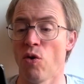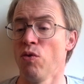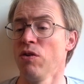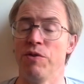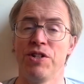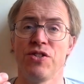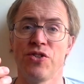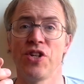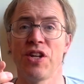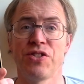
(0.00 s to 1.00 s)
all of which is
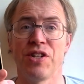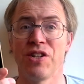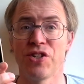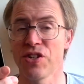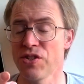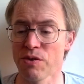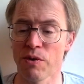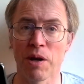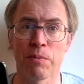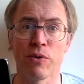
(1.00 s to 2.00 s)
suggested at just the
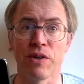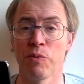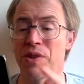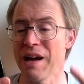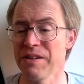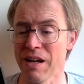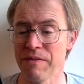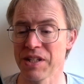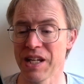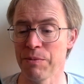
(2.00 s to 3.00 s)
right point, without having
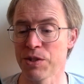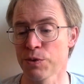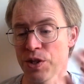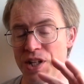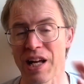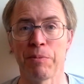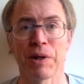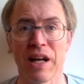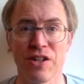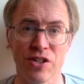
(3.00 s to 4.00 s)
to keep switching
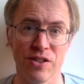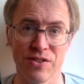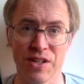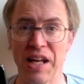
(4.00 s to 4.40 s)
applications,